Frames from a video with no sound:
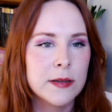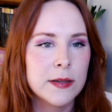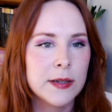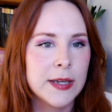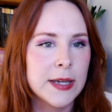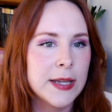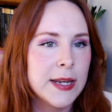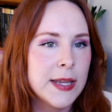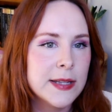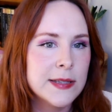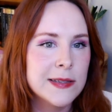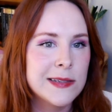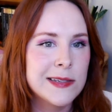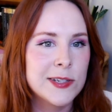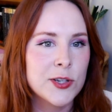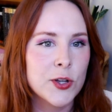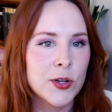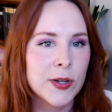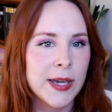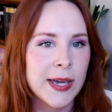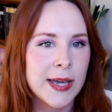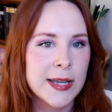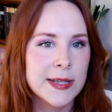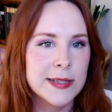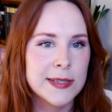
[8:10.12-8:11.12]
Gideon still
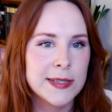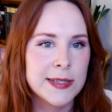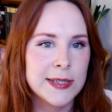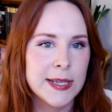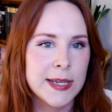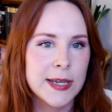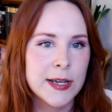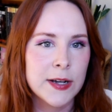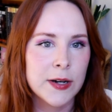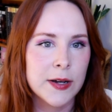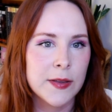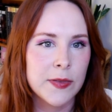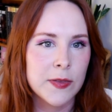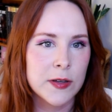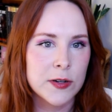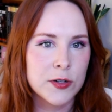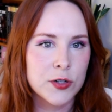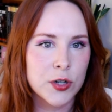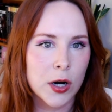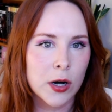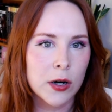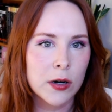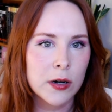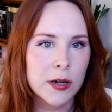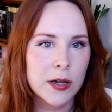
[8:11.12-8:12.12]
can't see her in the
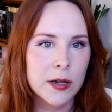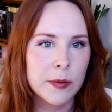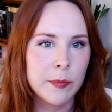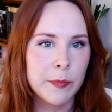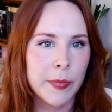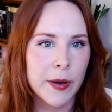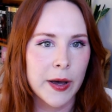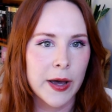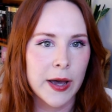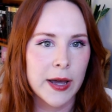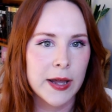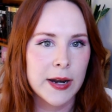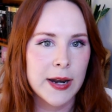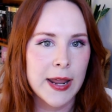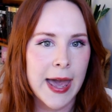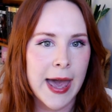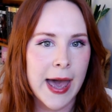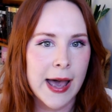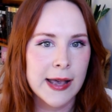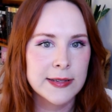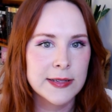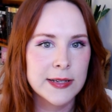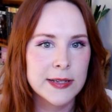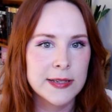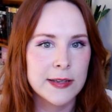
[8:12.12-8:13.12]
dark, but
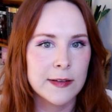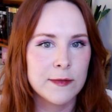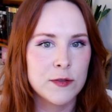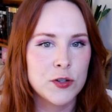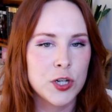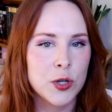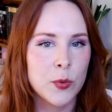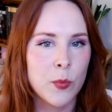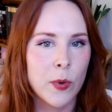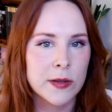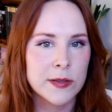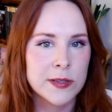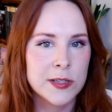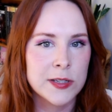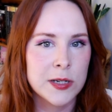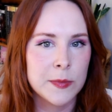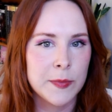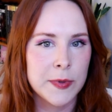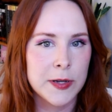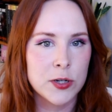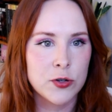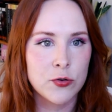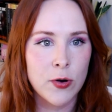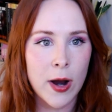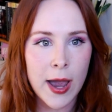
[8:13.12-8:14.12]
asks if she wants to be
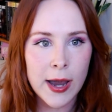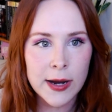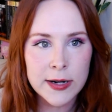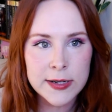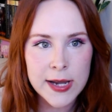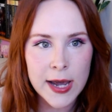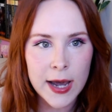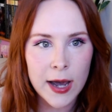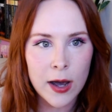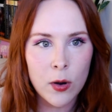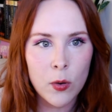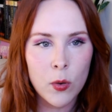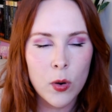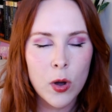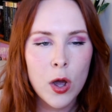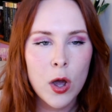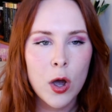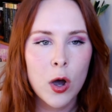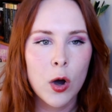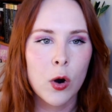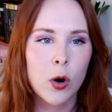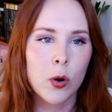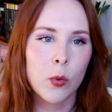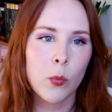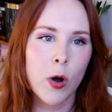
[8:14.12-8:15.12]
dragged out
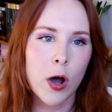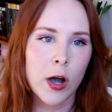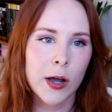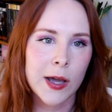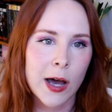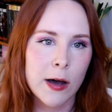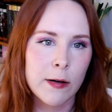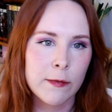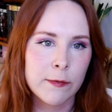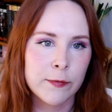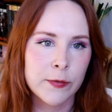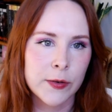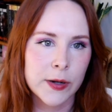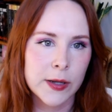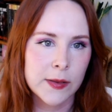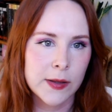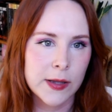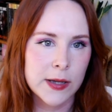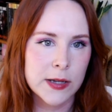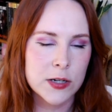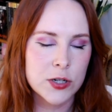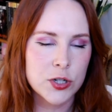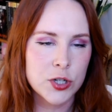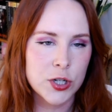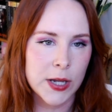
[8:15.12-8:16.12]
or walk out
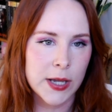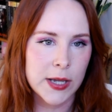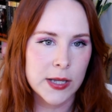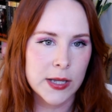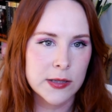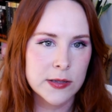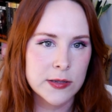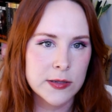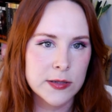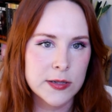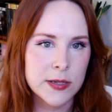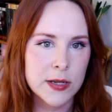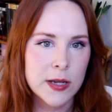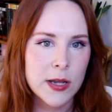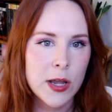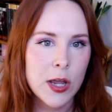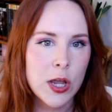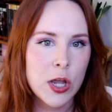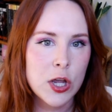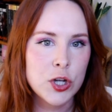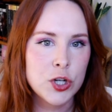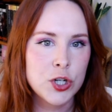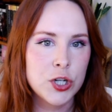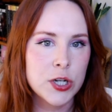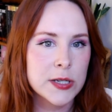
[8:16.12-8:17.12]
freely in chains.
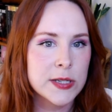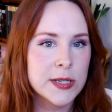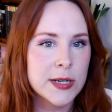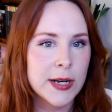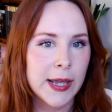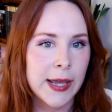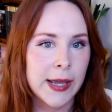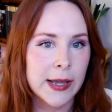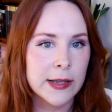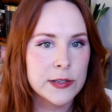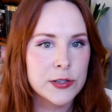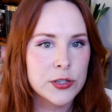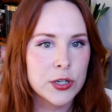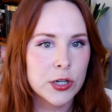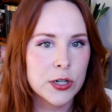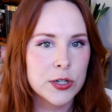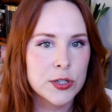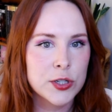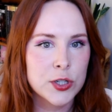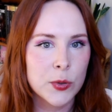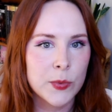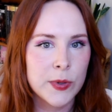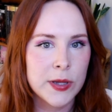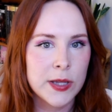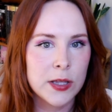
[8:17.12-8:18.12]
She doesn't answer,
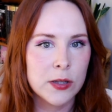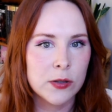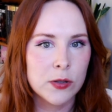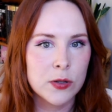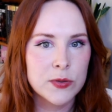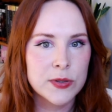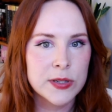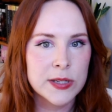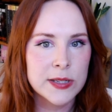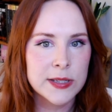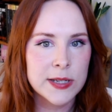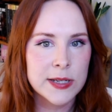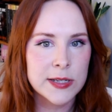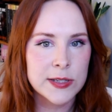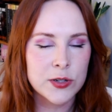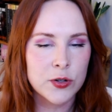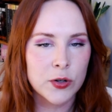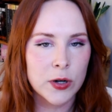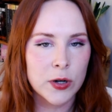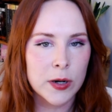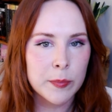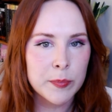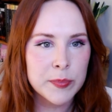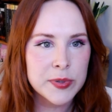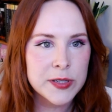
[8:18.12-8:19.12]
so he loosens his
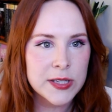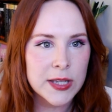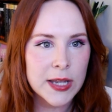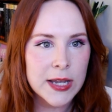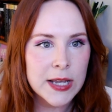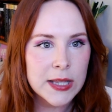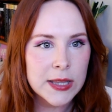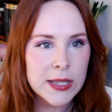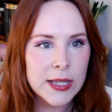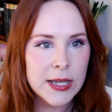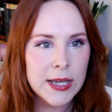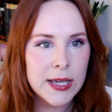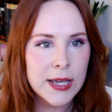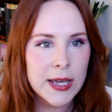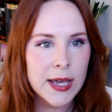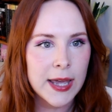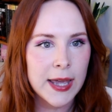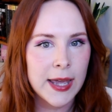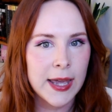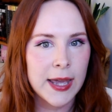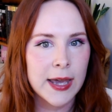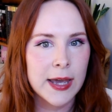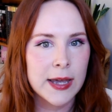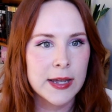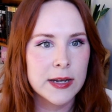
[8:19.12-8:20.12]
grip slightly,
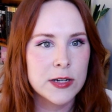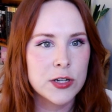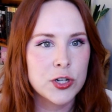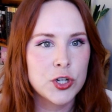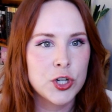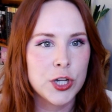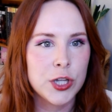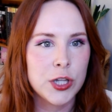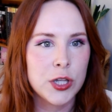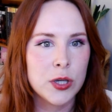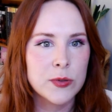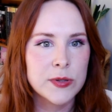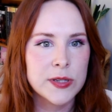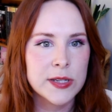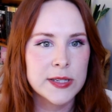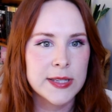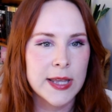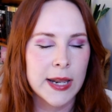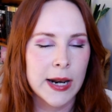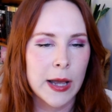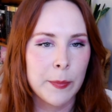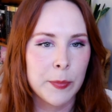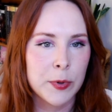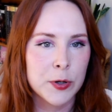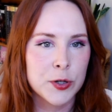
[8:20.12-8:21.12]
and she uses
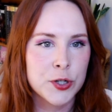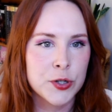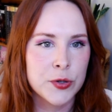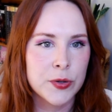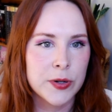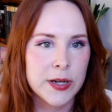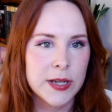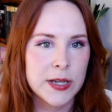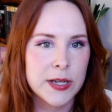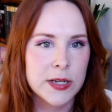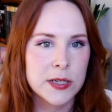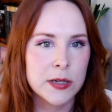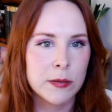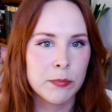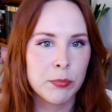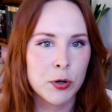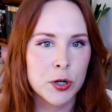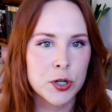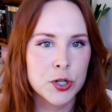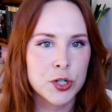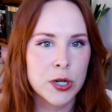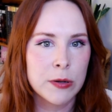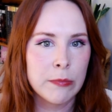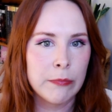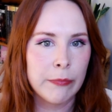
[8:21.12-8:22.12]
that opportunity to
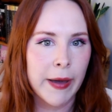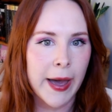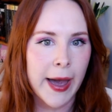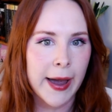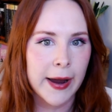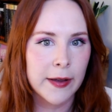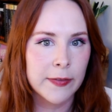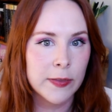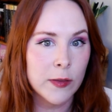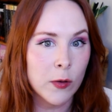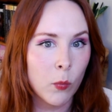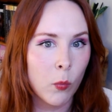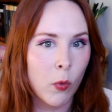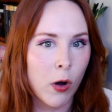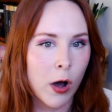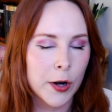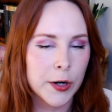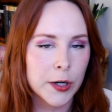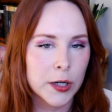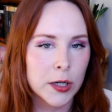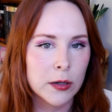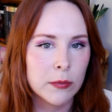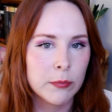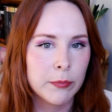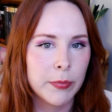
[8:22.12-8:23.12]
push him back in the
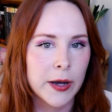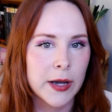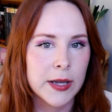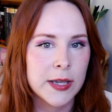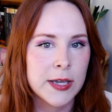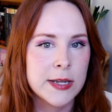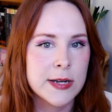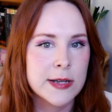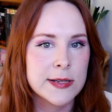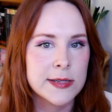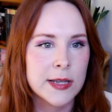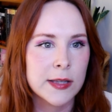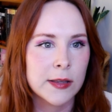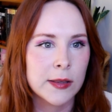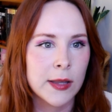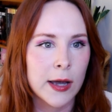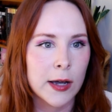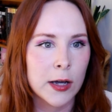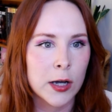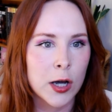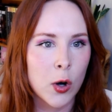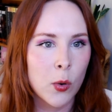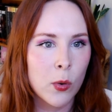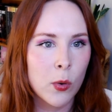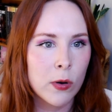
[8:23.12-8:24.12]
water, but he doesn't
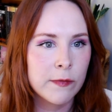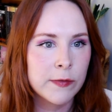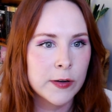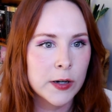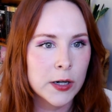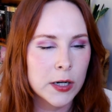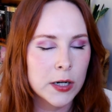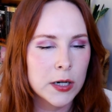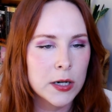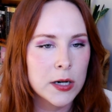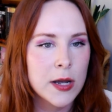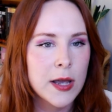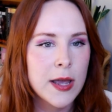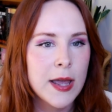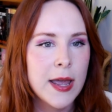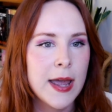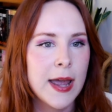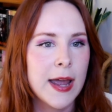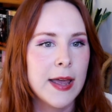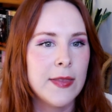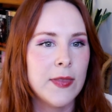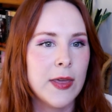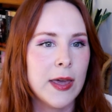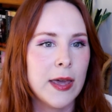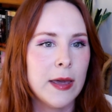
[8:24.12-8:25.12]
let go of her,
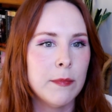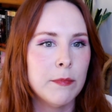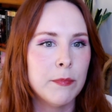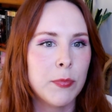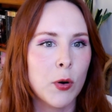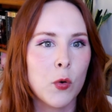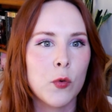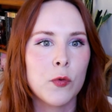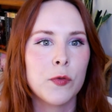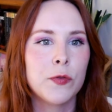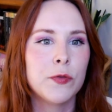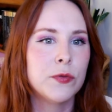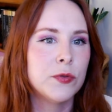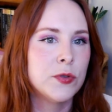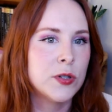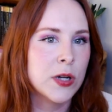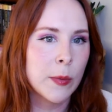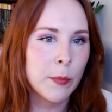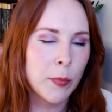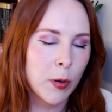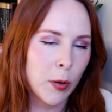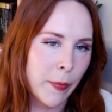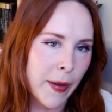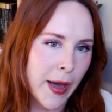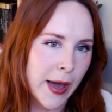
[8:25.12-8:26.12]
and they both
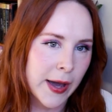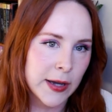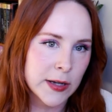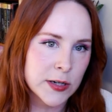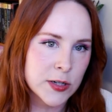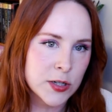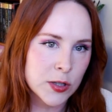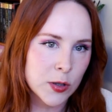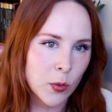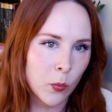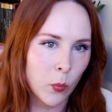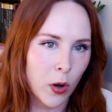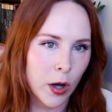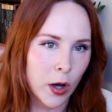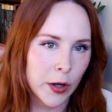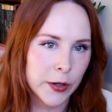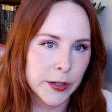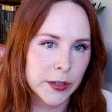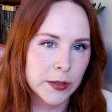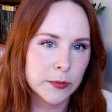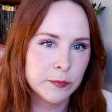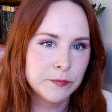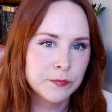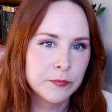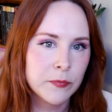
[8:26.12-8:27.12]
tumble back into the
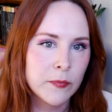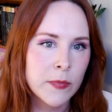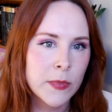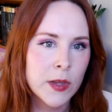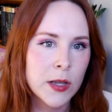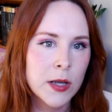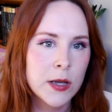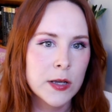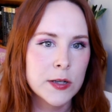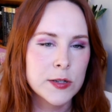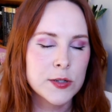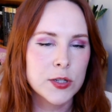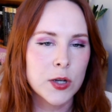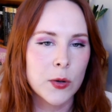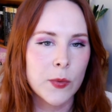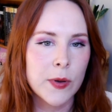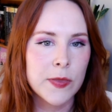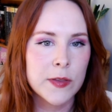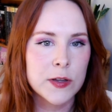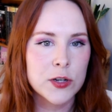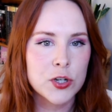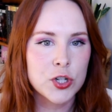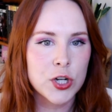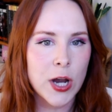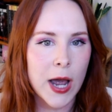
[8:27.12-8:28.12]
water. So in
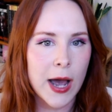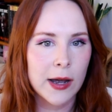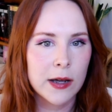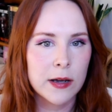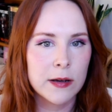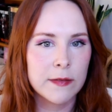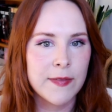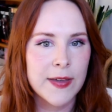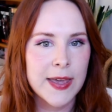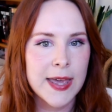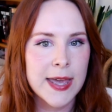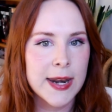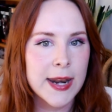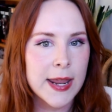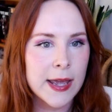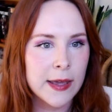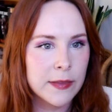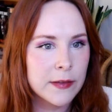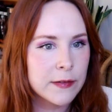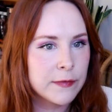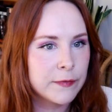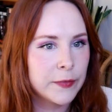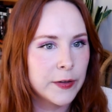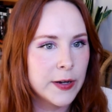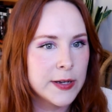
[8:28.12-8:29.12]
the shock of hitting
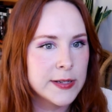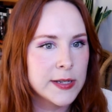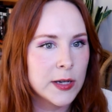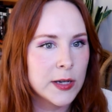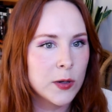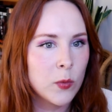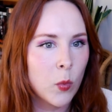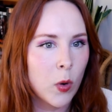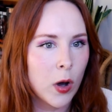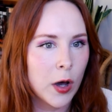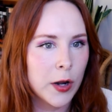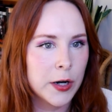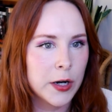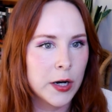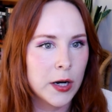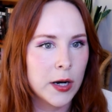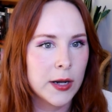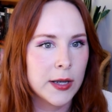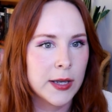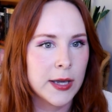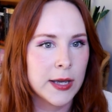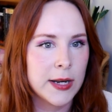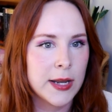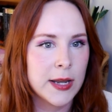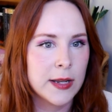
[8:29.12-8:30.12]
the freezing water,
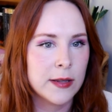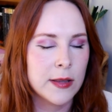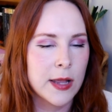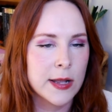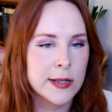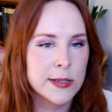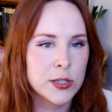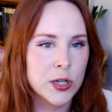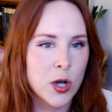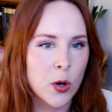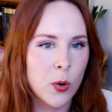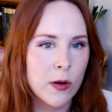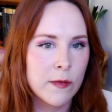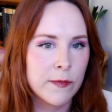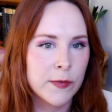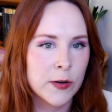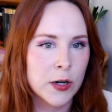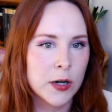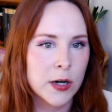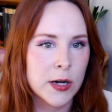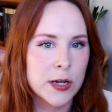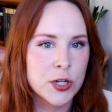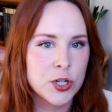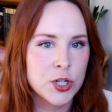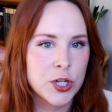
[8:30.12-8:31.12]
Gideon lets go of
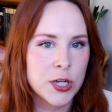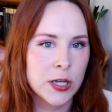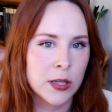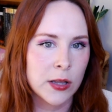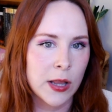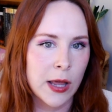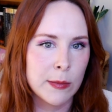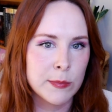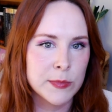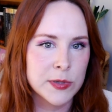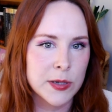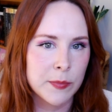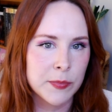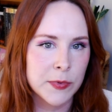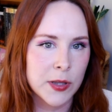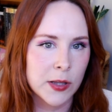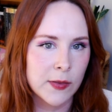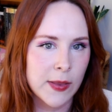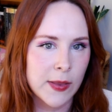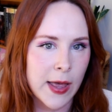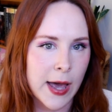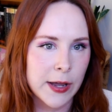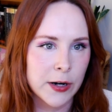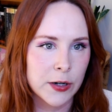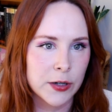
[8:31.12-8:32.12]
her, and she climbs up the
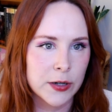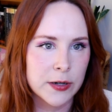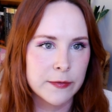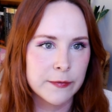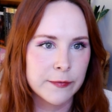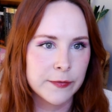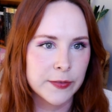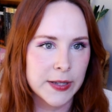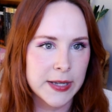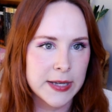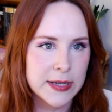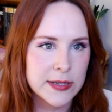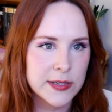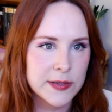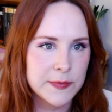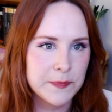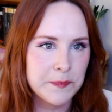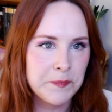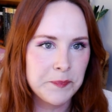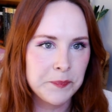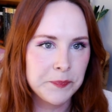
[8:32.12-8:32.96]
ladder and flees.